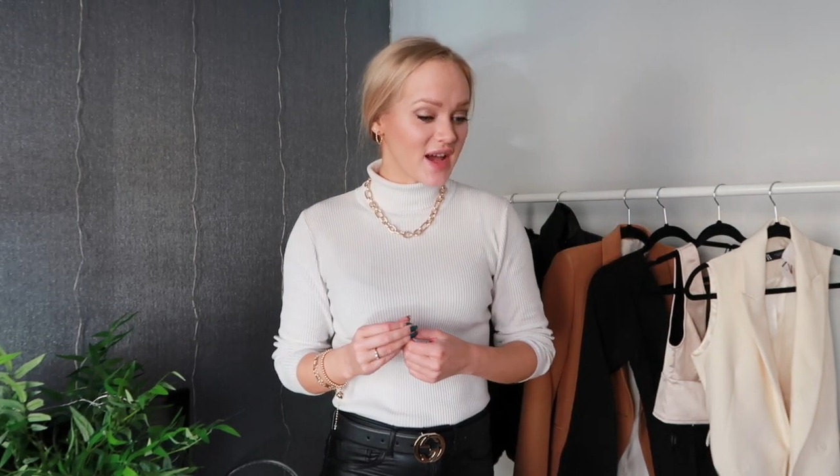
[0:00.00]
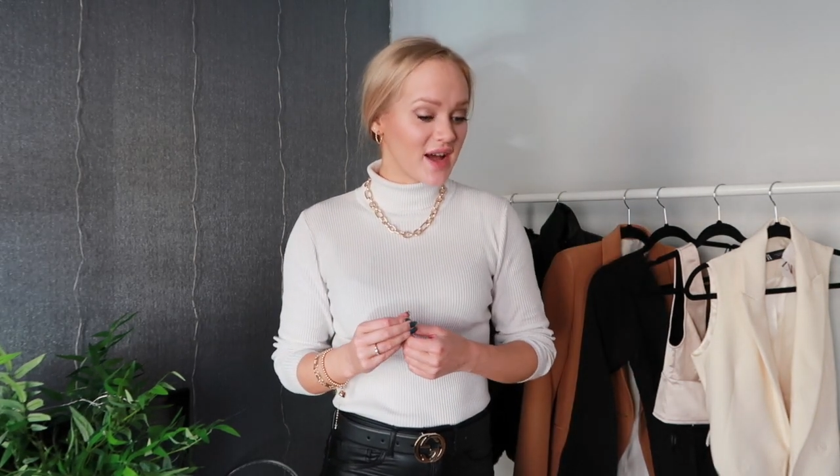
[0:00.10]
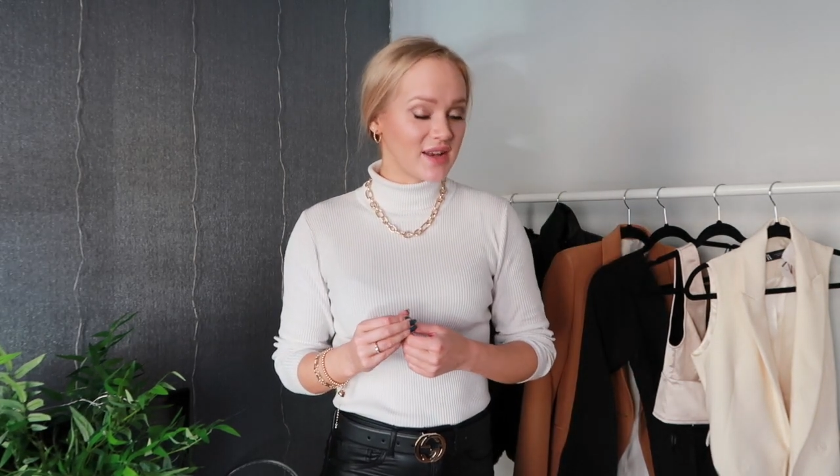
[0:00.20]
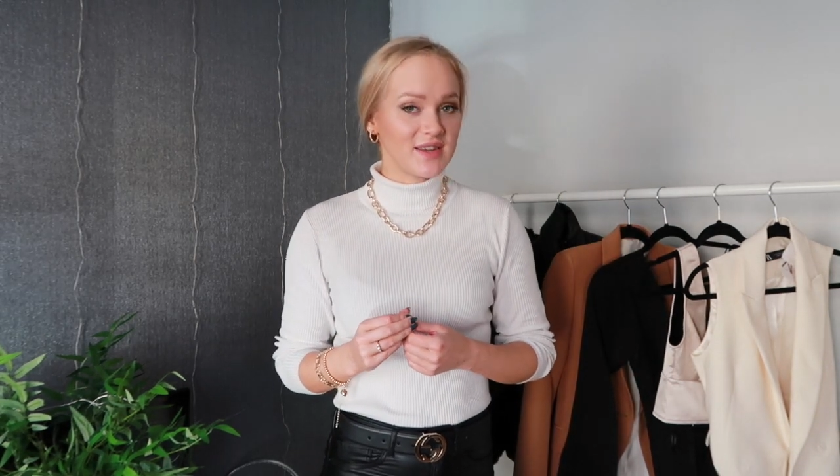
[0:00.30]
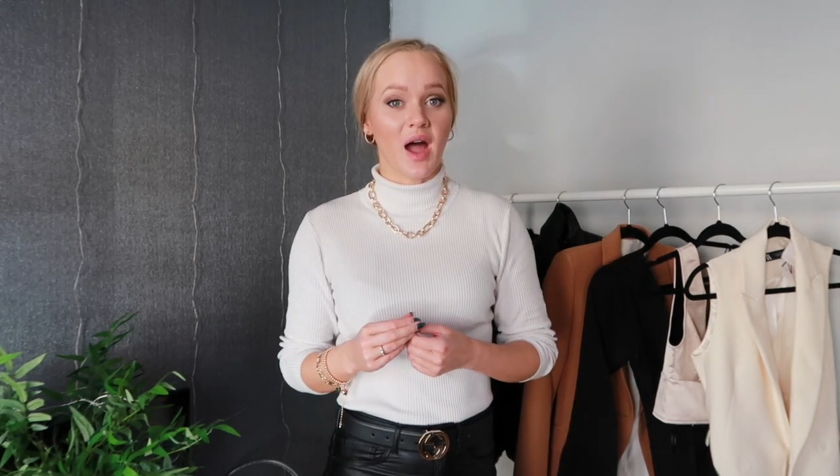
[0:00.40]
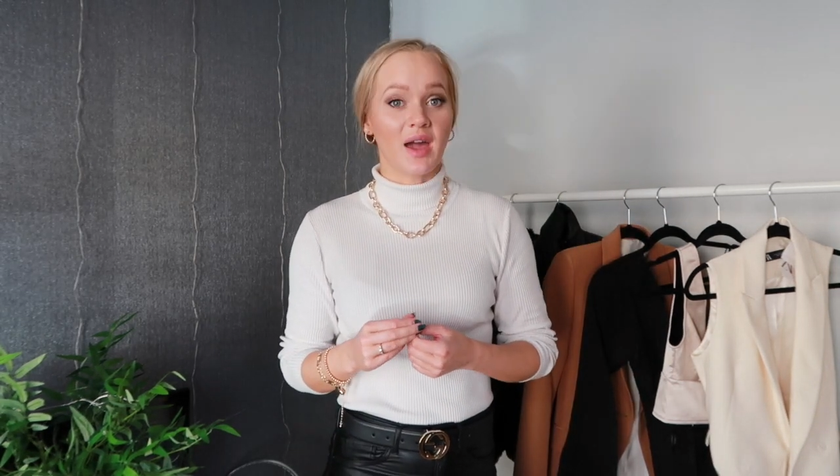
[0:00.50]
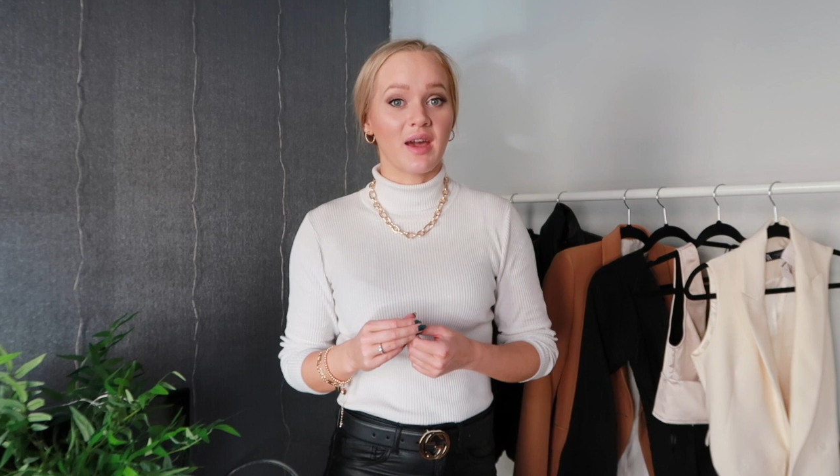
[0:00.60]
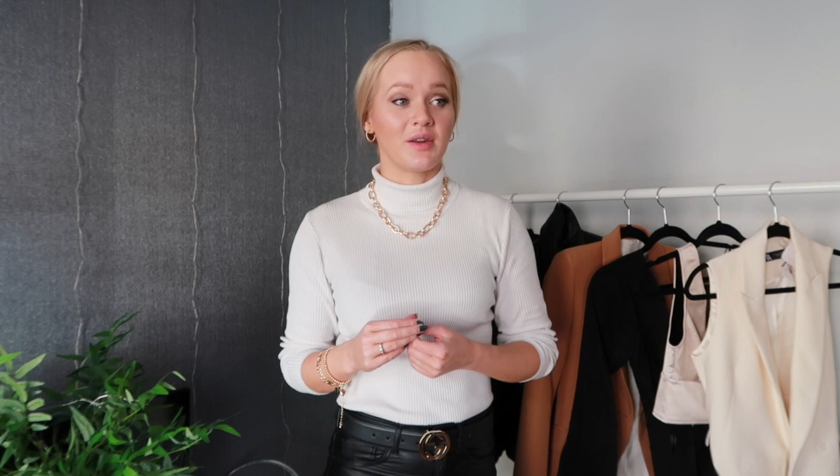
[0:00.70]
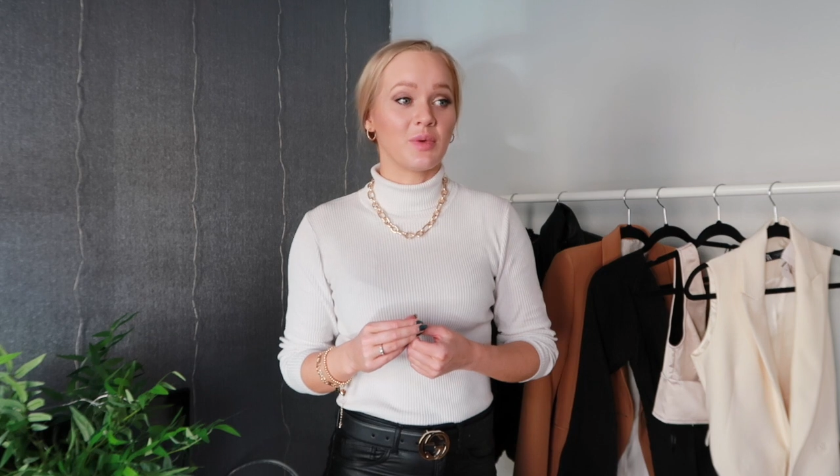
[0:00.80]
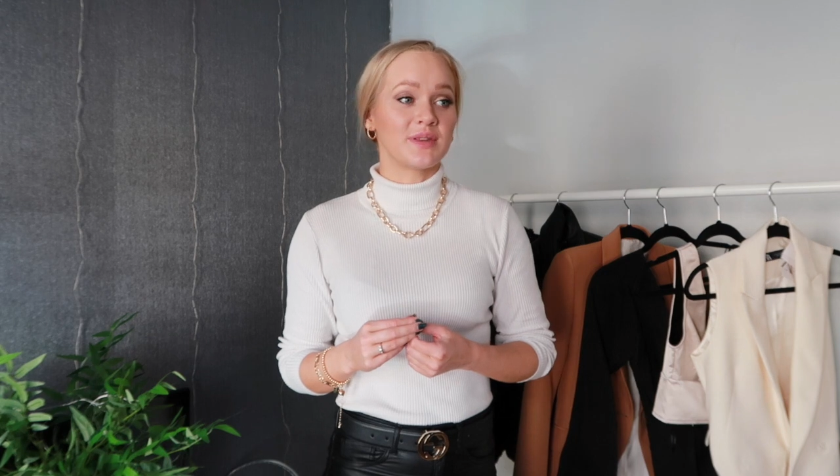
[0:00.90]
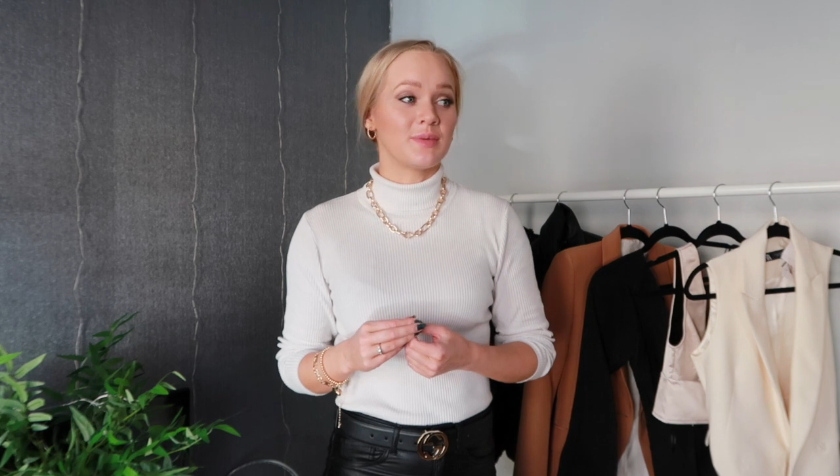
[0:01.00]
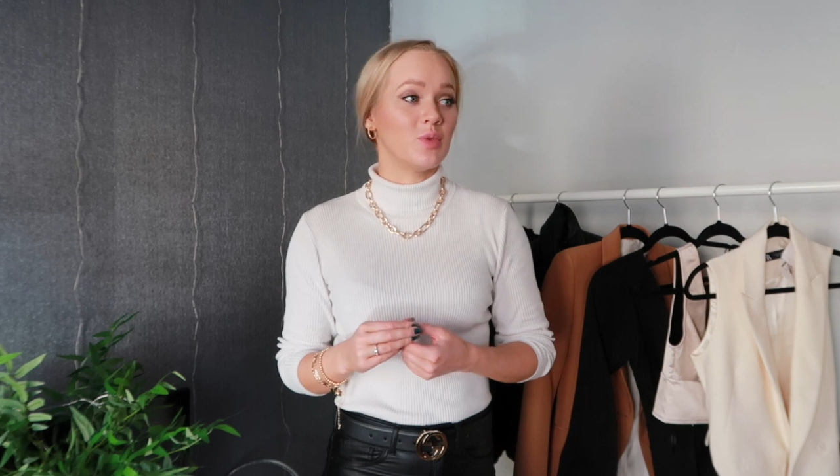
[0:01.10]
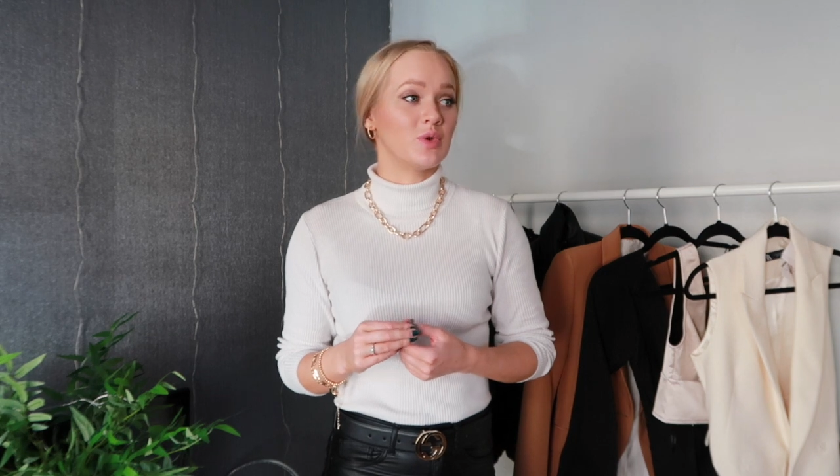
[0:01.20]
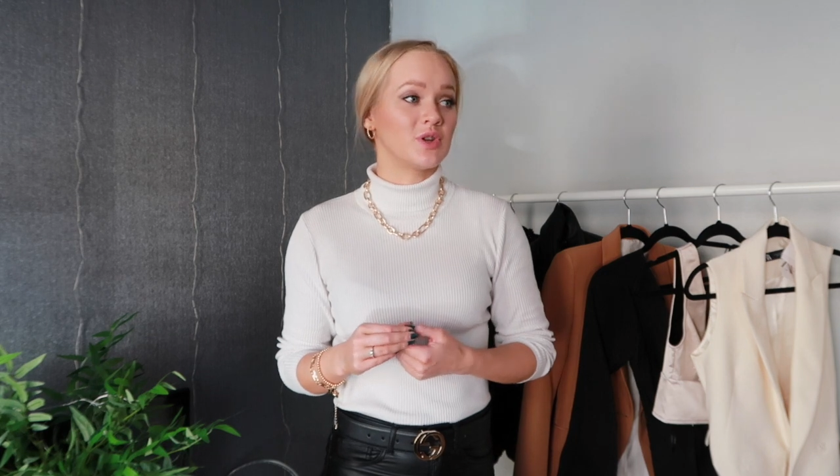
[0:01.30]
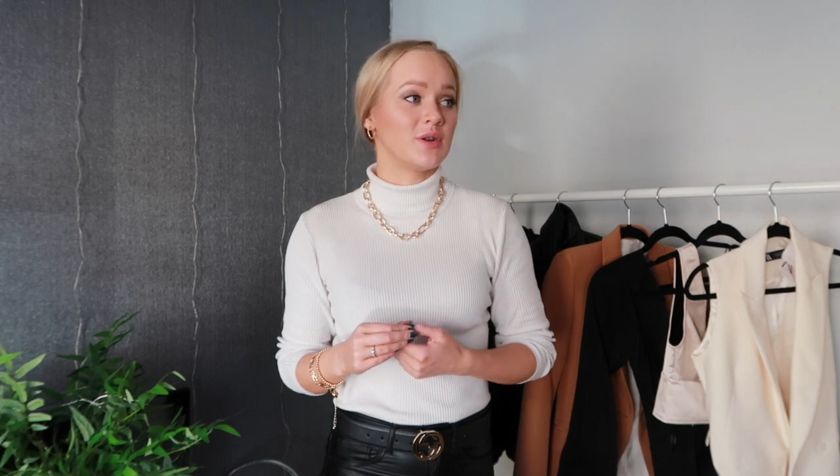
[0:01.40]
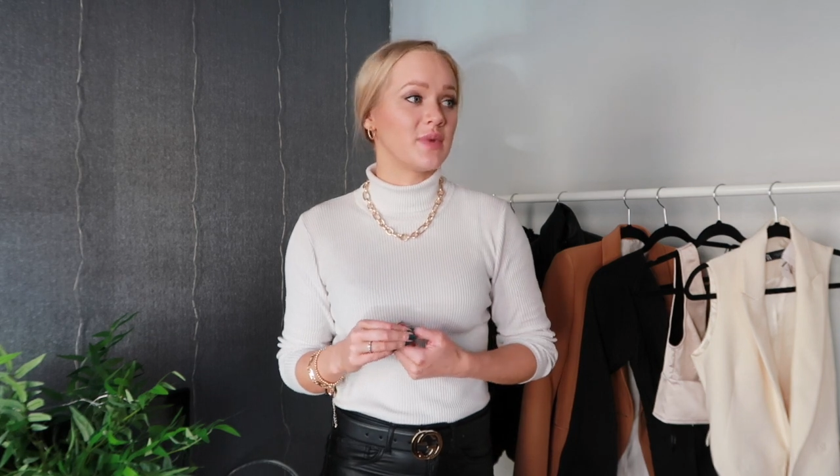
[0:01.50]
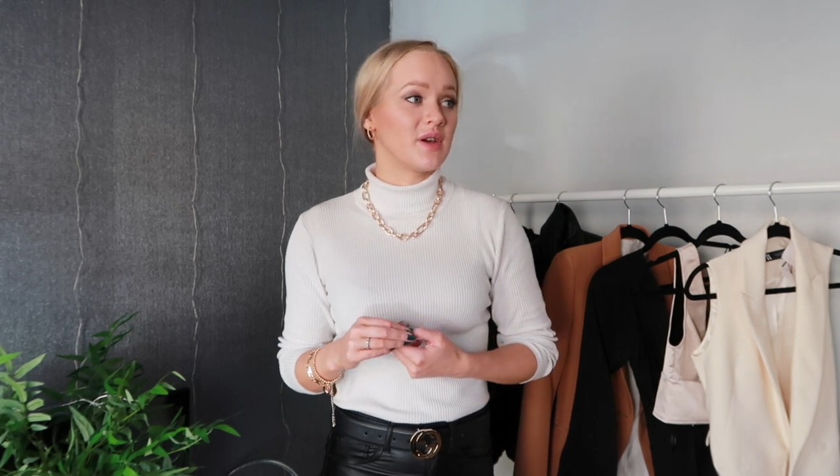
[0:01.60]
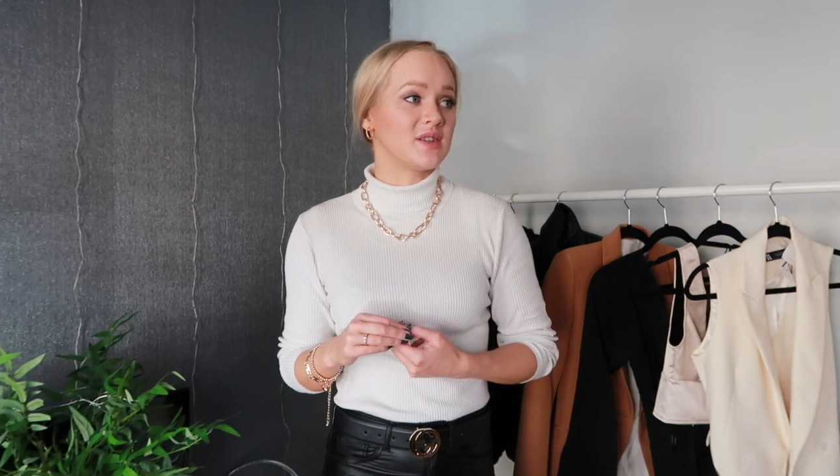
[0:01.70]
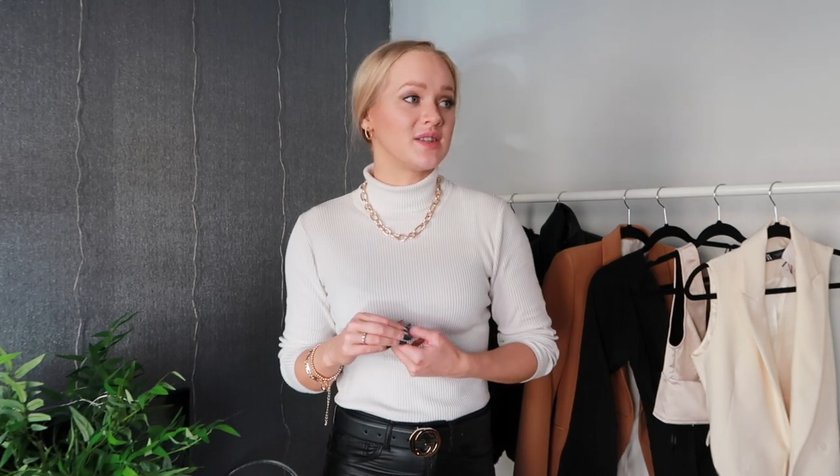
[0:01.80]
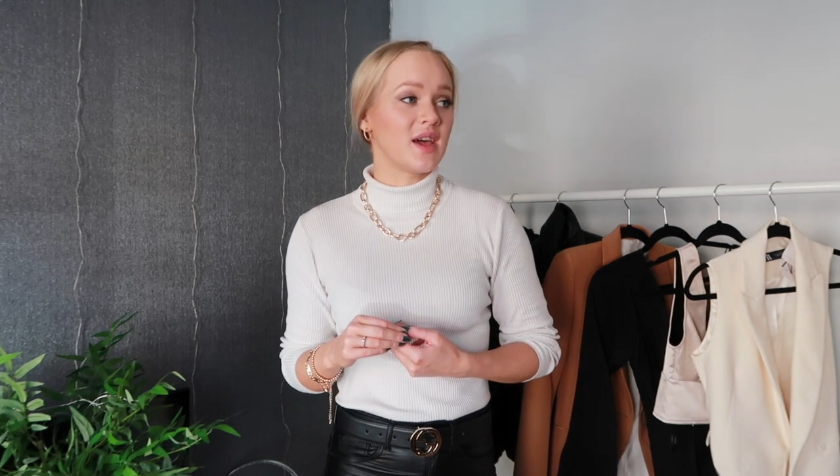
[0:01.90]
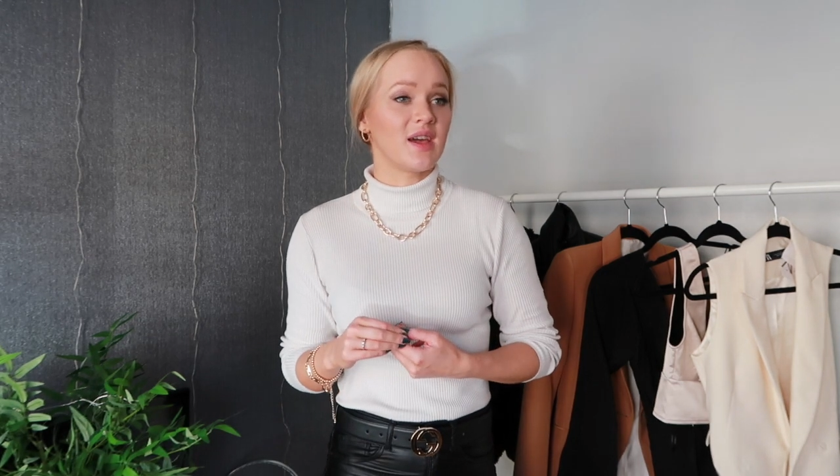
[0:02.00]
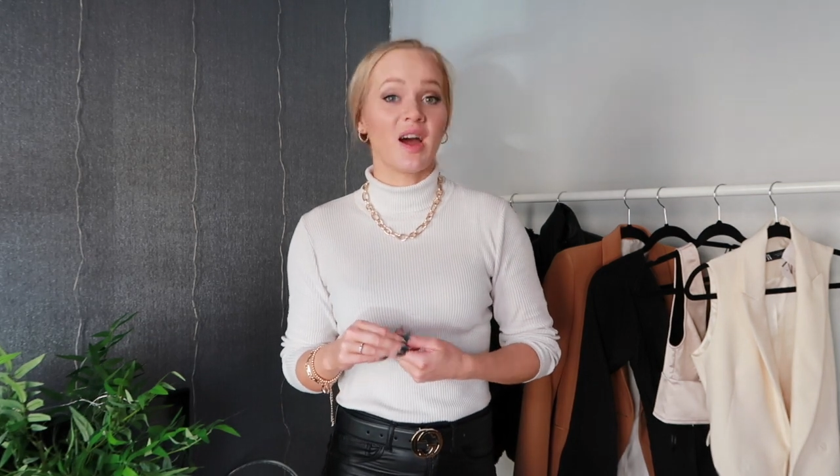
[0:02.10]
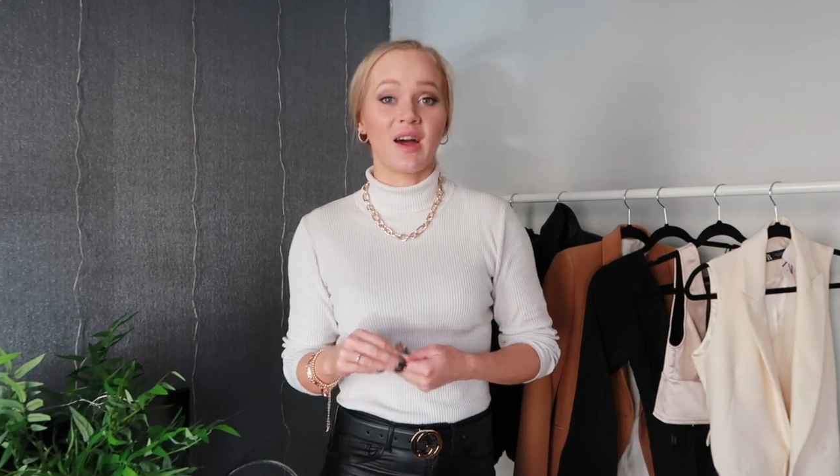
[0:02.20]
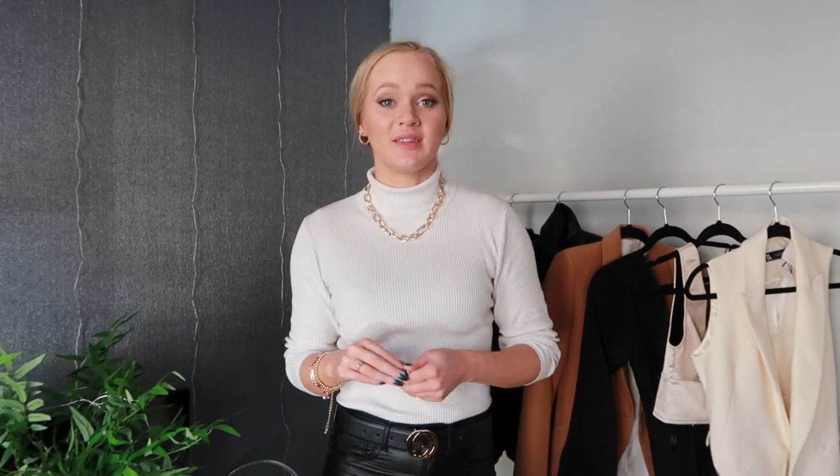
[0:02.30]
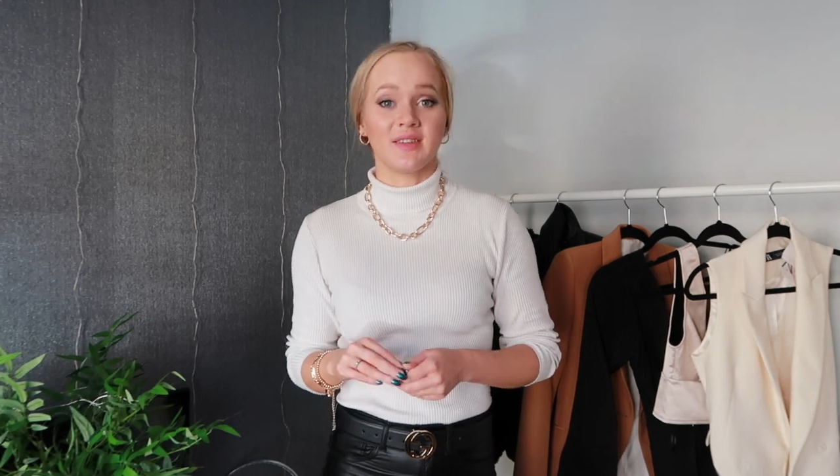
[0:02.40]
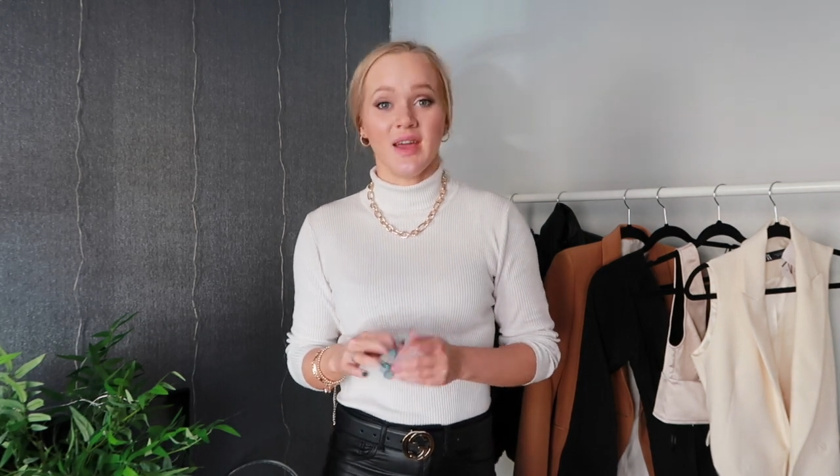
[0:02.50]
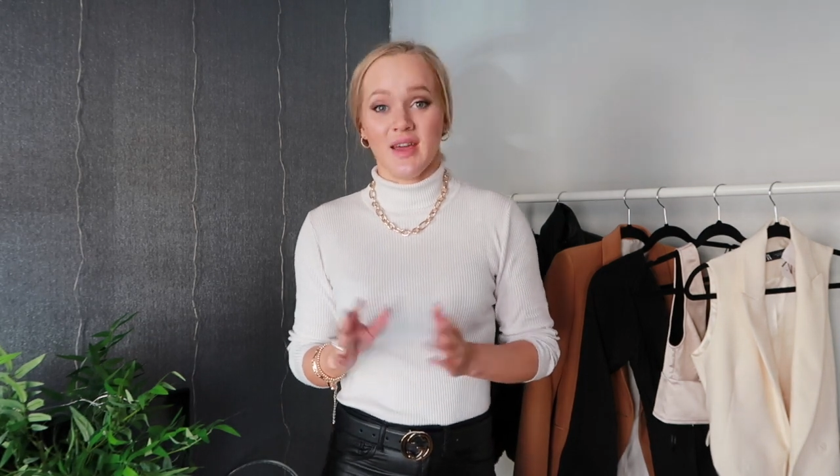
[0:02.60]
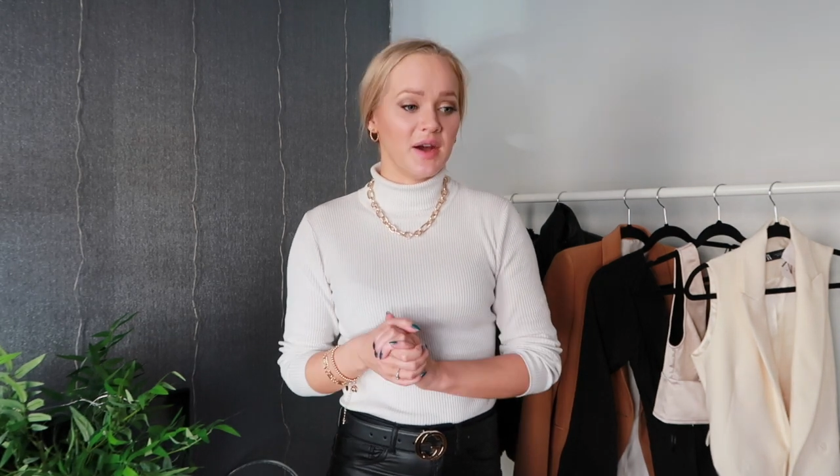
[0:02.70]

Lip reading: and I kind of went to my wardrobe the other day and